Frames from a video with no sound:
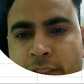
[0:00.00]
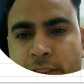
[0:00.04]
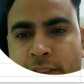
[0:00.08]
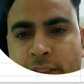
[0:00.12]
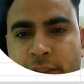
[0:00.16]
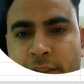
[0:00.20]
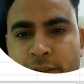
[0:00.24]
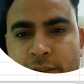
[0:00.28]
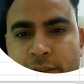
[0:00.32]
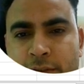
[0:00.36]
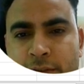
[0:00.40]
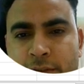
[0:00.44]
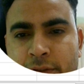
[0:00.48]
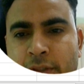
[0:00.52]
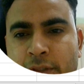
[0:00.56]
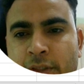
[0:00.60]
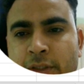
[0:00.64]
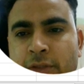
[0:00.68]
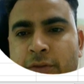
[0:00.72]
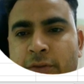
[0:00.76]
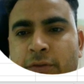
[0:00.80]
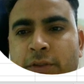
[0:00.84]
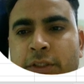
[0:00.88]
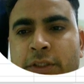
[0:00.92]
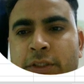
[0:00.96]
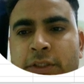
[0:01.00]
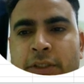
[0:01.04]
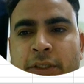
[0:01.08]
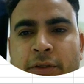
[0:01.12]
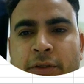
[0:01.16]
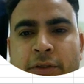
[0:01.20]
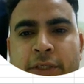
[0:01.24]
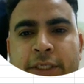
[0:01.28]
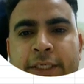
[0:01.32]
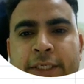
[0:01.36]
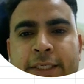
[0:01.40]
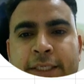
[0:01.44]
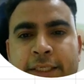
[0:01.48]
So that's it. So
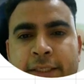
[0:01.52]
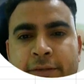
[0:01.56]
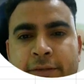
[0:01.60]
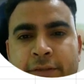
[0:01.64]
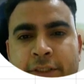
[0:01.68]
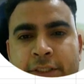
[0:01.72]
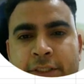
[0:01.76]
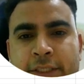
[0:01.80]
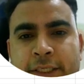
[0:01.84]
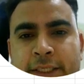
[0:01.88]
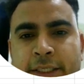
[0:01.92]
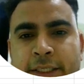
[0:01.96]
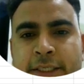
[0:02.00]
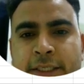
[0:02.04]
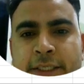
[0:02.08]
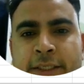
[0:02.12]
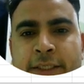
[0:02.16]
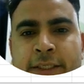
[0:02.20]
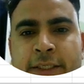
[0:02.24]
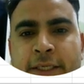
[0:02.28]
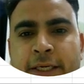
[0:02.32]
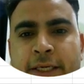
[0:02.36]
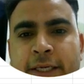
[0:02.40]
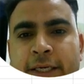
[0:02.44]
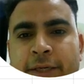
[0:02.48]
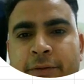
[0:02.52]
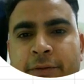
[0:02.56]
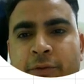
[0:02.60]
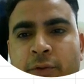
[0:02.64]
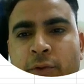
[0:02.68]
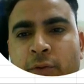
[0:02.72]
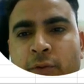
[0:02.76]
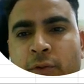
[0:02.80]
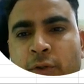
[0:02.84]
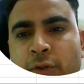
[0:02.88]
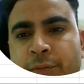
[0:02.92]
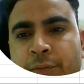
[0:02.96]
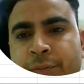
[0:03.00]
this is the only data which I need, and
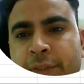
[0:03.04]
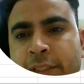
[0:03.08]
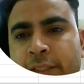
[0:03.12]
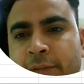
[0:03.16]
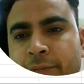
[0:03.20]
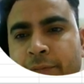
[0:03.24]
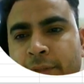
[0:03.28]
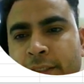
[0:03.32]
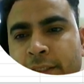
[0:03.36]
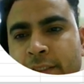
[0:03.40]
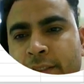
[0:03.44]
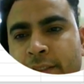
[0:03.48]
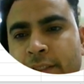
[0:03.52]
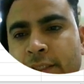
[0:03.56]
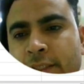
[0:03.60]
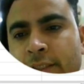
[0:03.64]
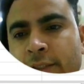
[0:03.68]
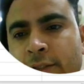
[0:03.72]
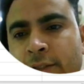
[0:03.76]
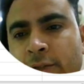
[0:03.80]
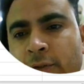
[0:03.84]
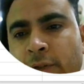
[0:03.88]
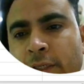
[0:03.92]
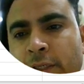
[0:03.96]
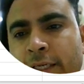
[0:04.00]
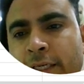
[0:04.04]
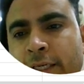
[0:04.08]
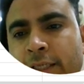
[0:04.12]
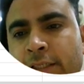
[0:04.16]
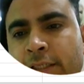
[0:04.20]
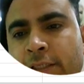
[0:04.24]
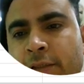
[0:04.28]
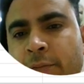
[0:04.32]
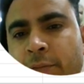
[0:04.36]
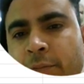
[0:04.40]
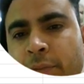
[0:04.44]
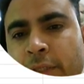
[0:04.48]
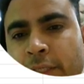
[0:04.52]
I want to copy and paste it. So I
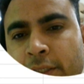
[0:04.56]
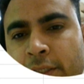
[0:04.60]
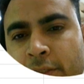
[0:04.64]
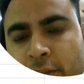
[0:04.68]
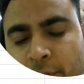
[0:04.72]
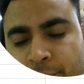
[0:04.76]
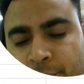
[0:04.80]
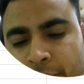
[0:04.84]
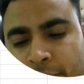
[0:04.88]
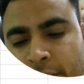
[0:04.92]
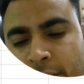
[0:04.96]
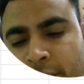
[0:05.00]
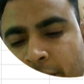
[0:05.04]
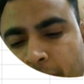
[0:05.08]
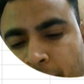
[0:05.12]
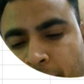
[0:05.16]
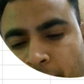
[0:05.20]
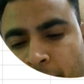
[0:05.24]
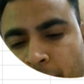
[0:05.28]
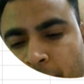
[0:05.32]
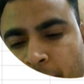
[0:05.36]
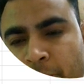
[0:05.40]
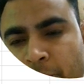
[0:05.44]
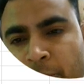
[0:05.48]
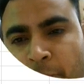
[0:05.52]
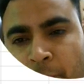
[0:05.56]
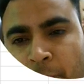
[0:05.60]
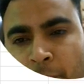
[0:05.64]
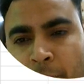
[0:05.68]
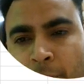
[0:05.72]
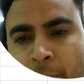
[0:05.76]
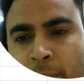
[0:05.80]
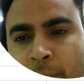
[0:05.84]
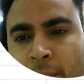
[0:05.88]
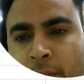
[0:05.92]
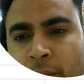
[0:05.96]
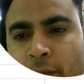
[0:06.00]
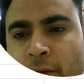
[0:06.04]
can simply copy.
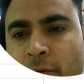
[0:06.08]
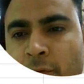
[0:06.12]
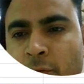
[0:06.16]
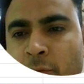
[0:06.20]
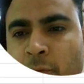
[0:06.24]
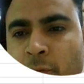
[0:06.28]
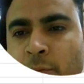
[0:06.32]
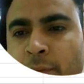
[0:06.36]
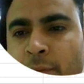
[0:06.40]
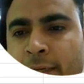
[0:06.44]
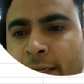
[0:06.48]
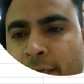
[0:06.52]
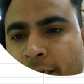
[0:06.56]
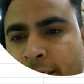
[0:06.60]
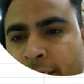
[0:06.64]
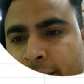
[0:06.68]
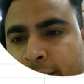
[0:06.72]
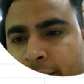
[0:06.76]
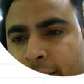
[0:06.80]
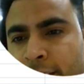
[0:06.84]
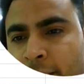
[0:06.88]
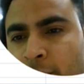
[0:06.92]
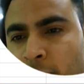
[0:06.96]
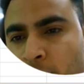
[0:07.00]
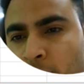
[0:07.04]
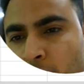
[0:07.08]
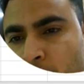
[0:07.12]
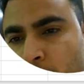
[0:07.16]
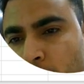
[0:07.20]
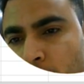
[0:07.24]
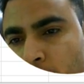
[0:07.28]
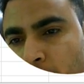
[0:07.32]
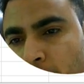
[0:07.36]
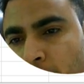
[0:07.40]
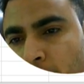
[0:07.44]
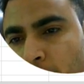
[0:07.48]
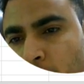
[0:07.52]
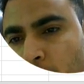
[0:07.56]
By right click
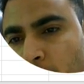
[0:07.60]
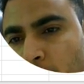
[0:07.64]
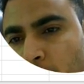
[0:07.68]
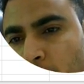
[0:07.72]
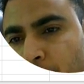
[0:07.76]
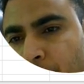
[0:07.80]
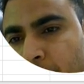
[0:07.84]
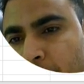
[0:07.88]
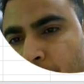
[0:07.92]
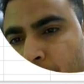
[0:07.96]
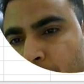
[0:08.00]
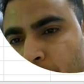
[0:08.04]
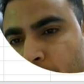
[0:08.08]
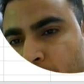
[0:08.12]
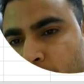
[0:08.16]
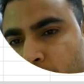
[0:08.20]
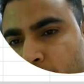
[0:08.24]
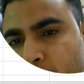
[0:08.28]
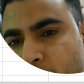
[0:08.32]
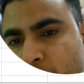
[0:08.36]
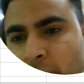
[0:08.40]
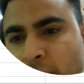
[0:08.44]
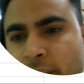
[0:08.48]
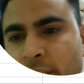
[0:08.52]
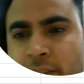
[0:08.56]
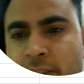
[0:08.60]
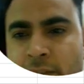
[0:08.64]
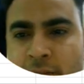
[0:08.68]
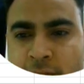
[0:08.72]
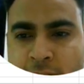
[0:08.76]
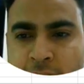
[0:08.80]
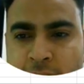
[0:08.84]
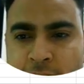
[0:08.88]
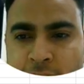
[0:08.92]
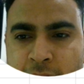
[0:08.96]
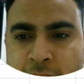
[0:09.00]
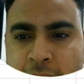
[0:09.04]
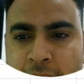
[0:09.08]
also you can copy. There
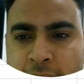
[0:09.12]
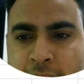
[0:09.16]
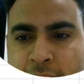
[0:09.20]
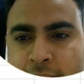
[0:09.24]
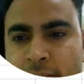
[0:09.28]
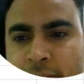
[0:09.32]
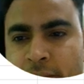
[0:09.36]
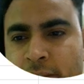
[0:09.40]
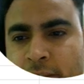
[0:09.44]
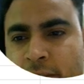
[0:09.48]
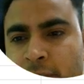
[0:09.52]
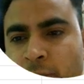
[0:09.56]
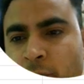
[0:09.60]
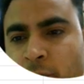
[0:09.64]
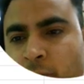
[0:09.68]
is another way.